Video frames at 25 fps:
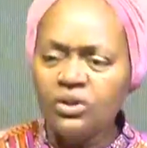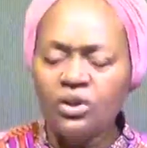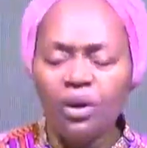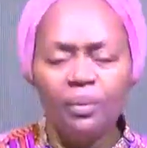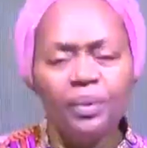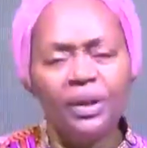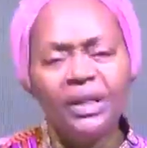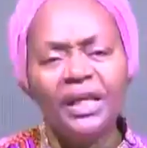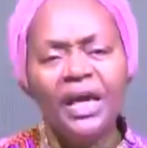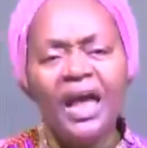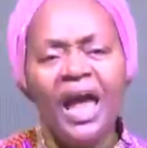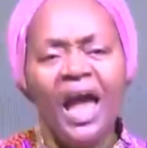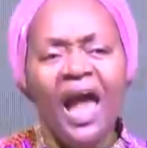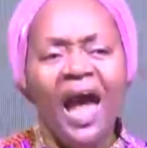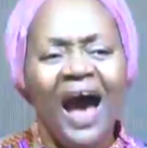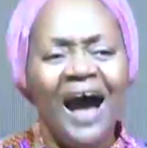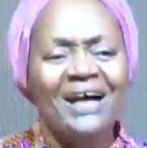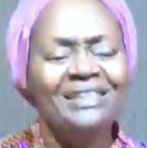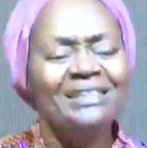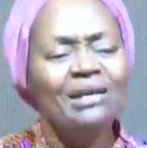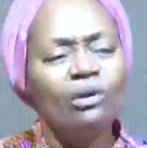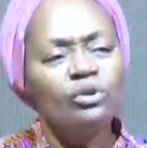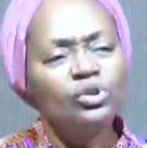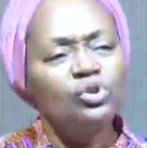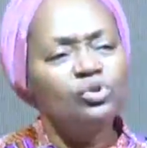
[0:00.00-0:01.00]
Amen, somebody.
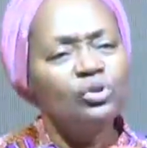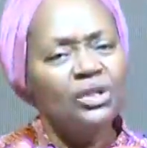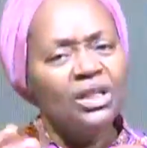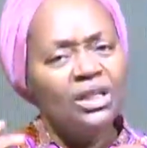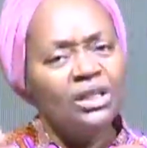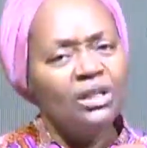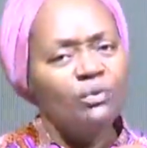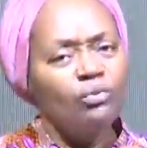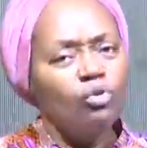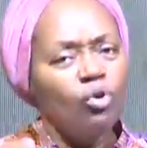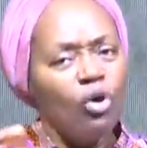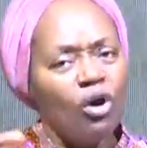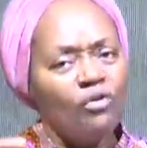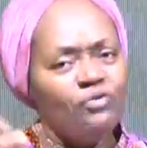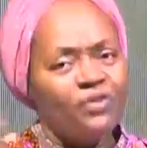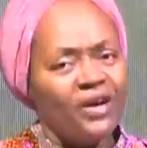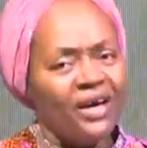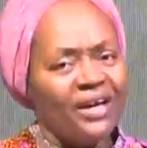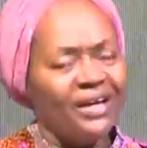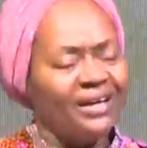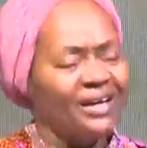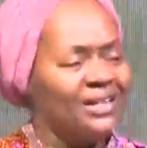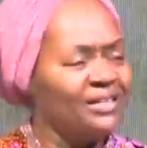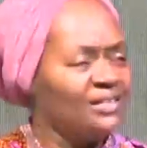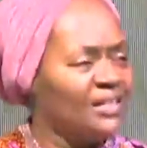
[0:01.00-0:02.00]
As I was reading the
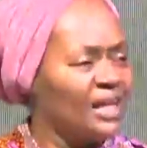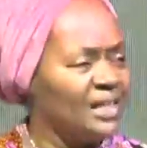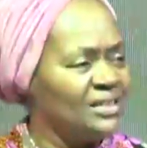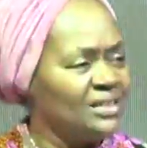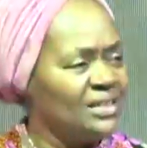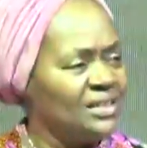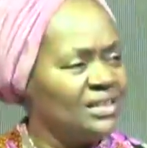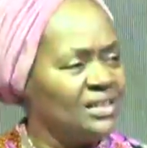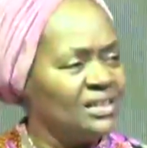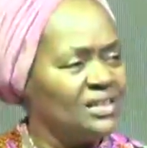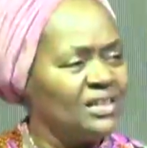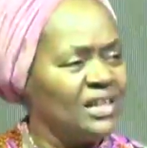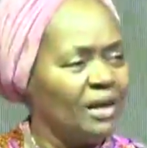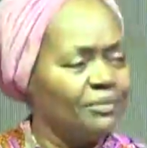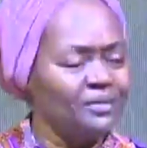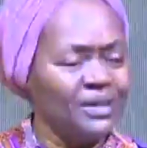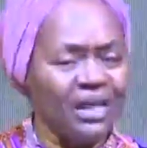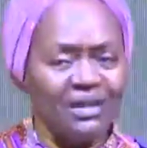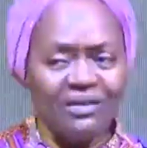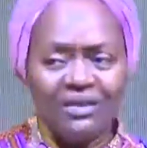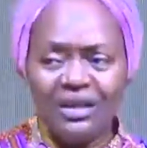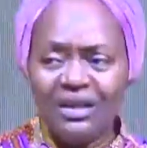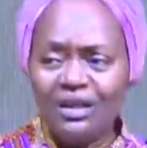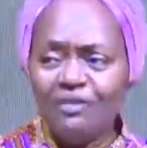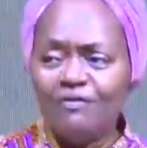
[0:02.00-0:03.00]
book of Ecclesiastes
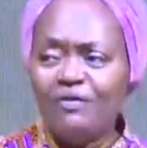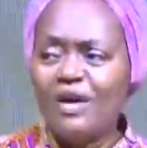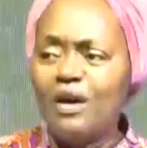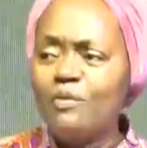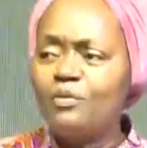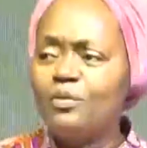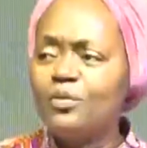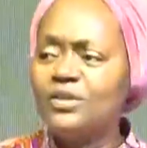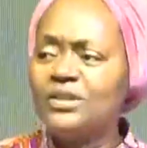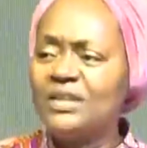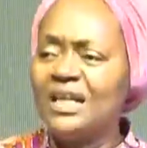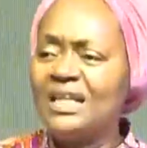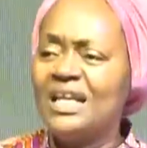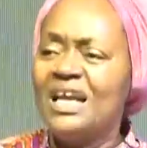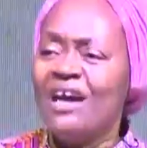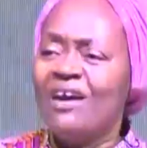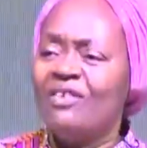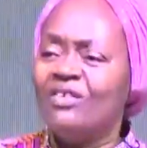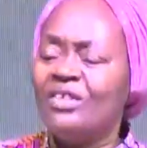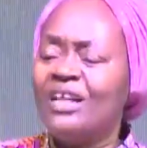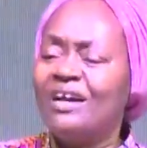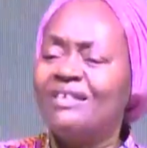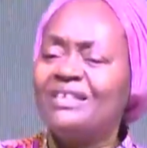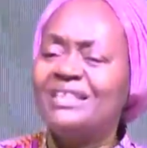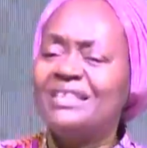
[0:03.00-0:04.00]
chapter 3, the Bible
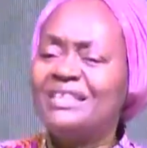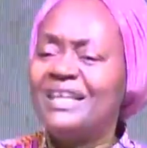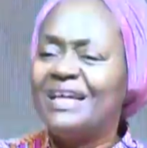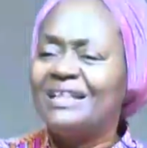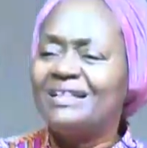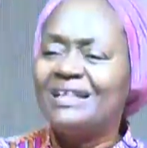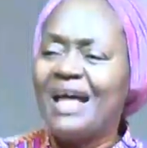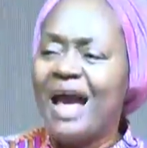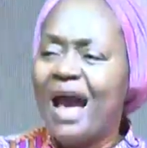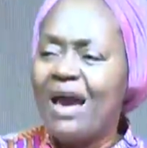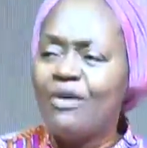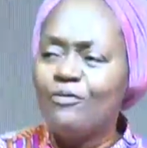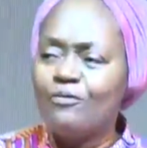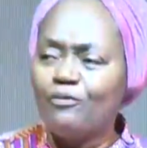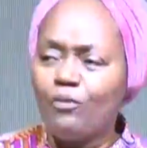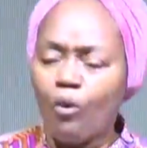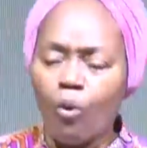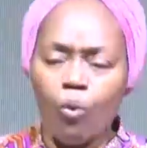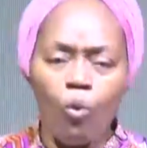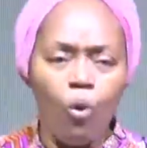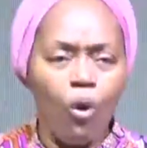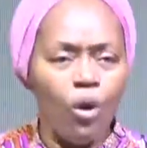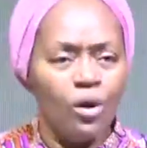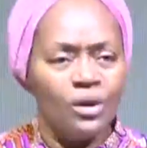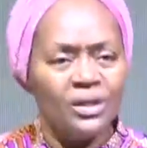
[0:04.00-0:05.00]
said there is a
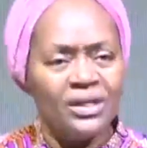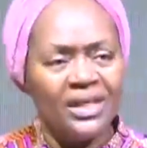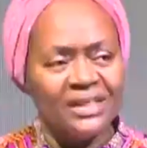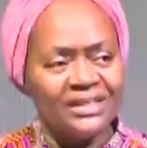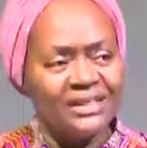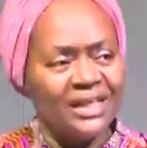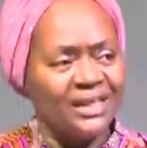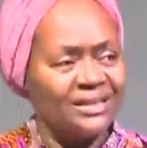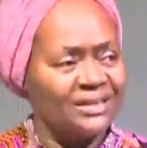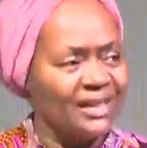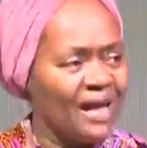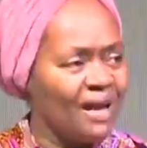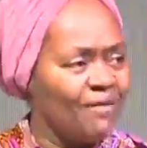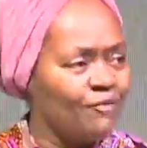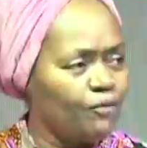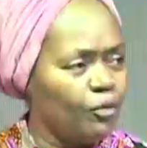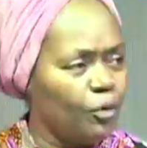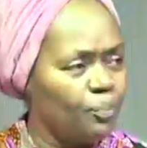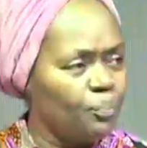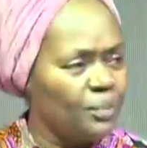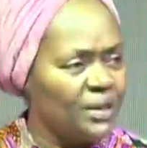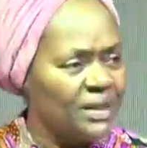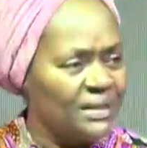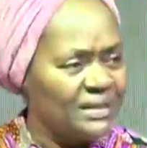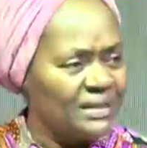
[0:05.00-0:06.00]
time for war, there's a
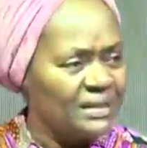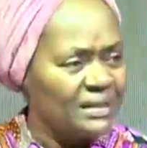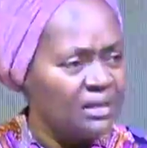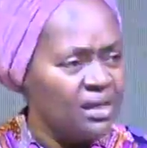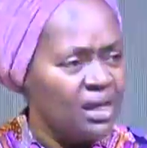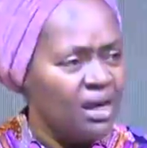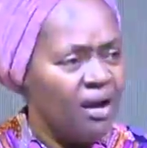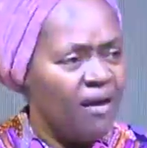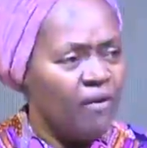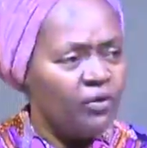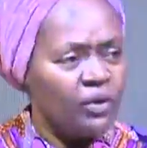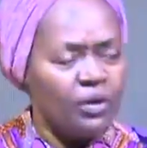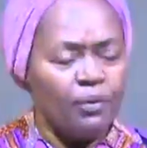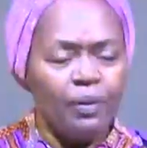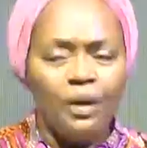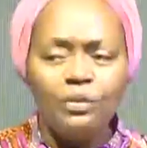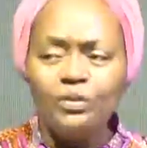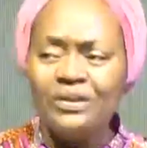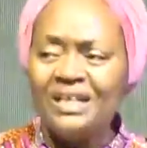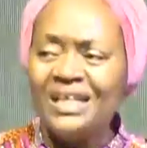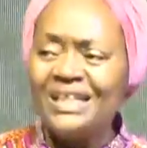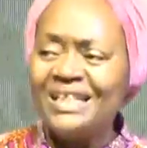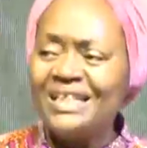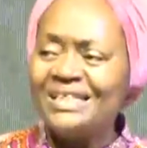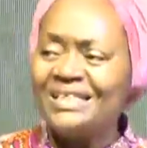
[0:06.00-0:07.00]
time for peace.
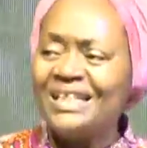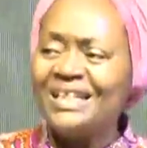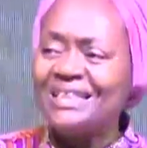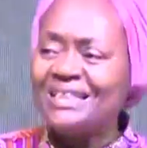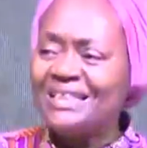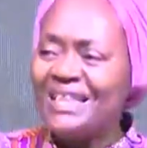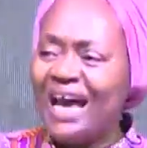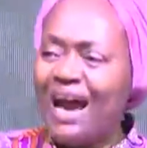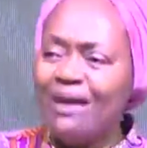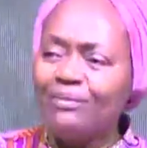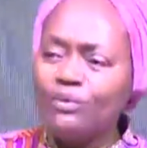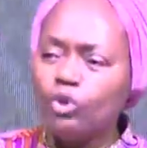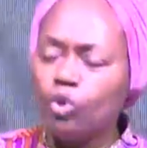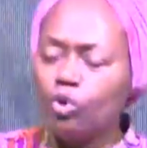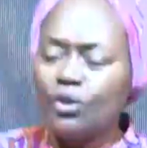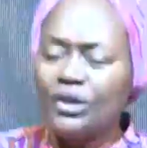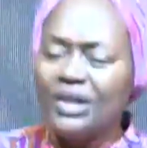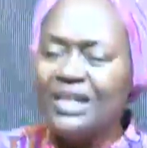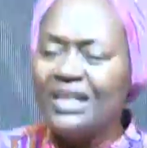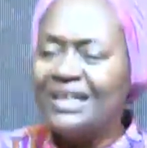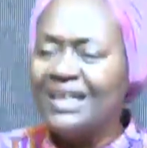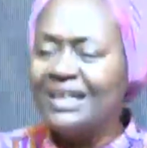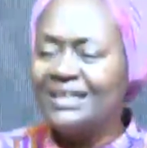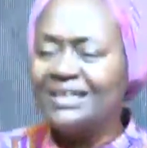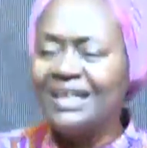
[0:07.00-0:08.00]
The Bible said there's a
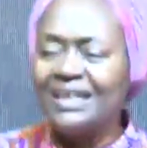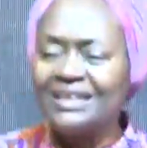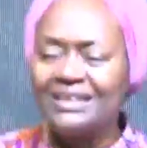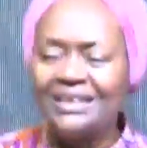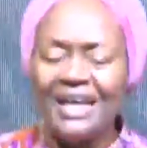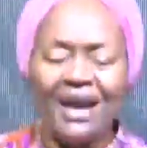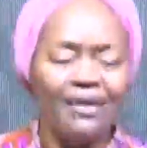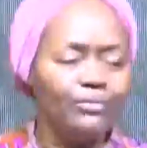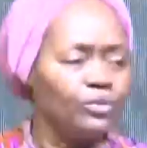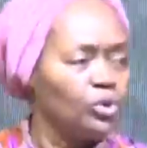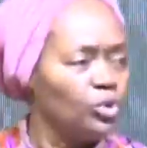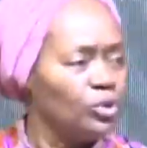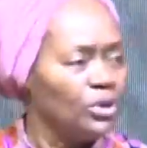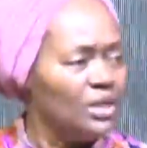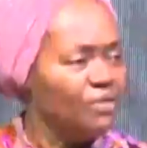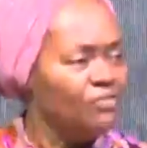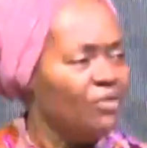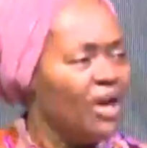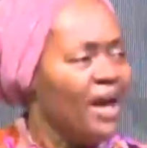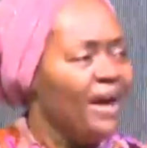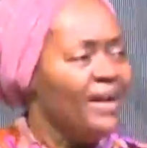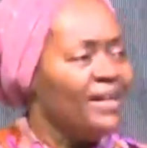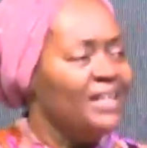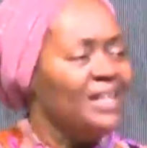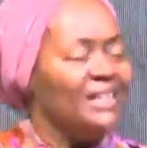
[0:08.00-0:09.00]
time to kill, there's a time
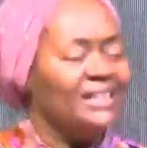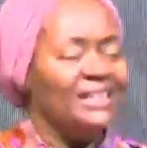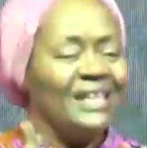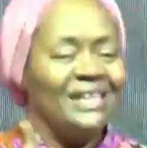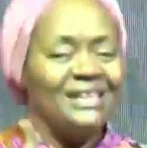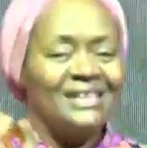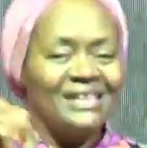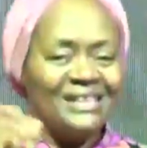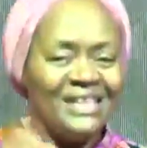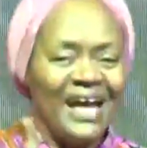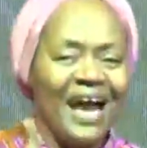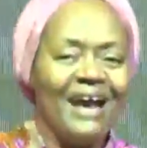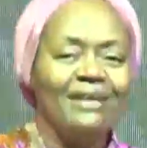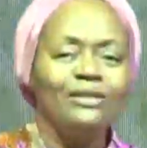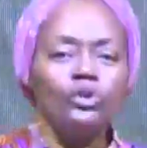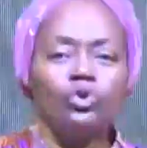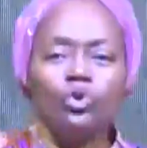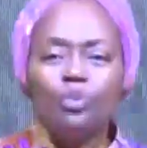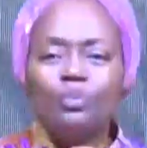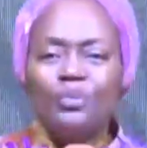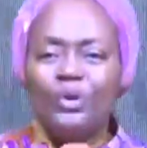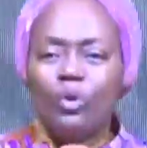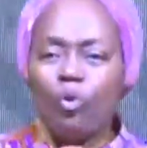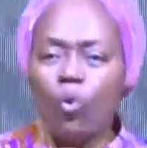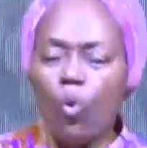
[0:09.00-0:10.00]
to live, there's a
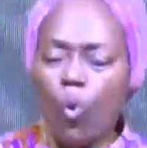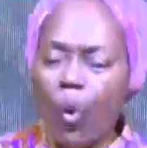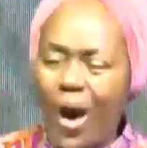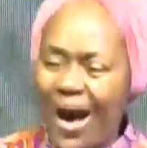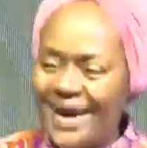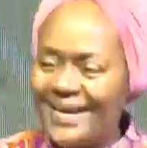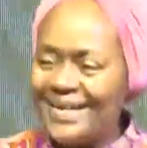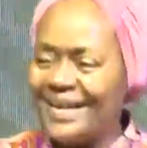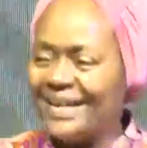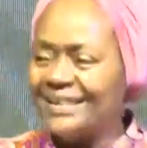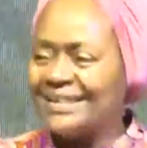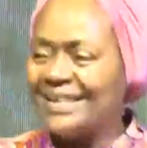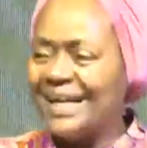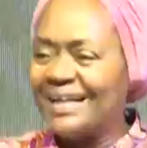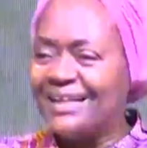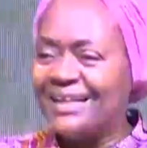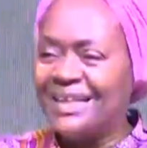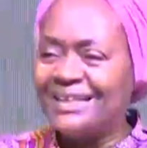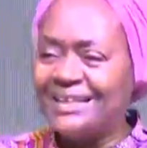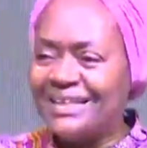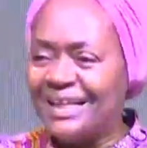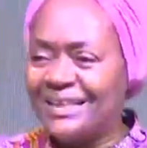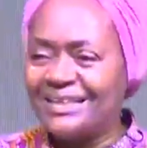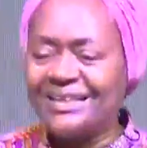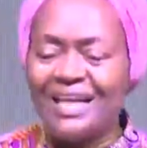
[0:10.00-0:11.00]
time to be
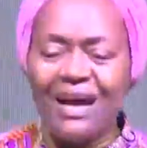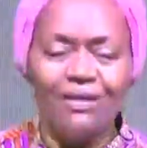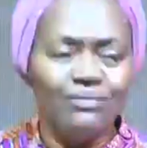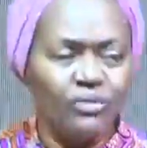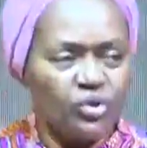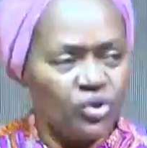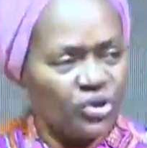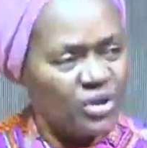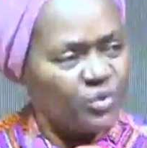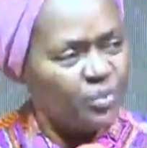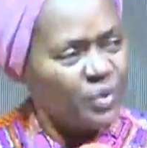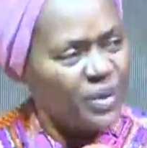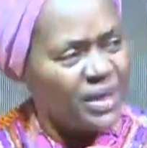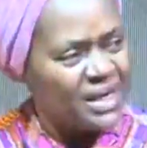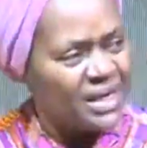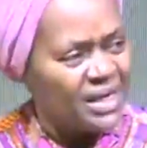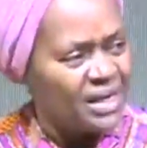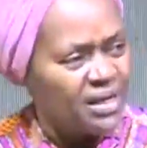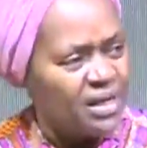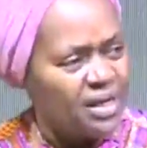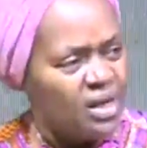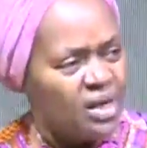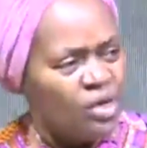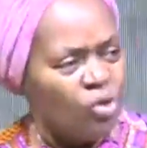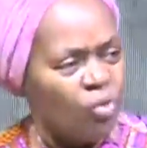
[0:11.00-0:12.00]
quiet, and there's a time to
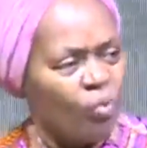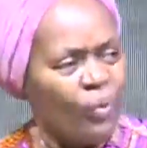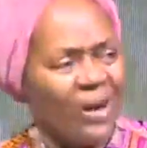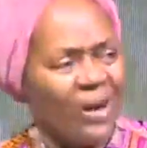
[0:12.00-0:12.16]
speak.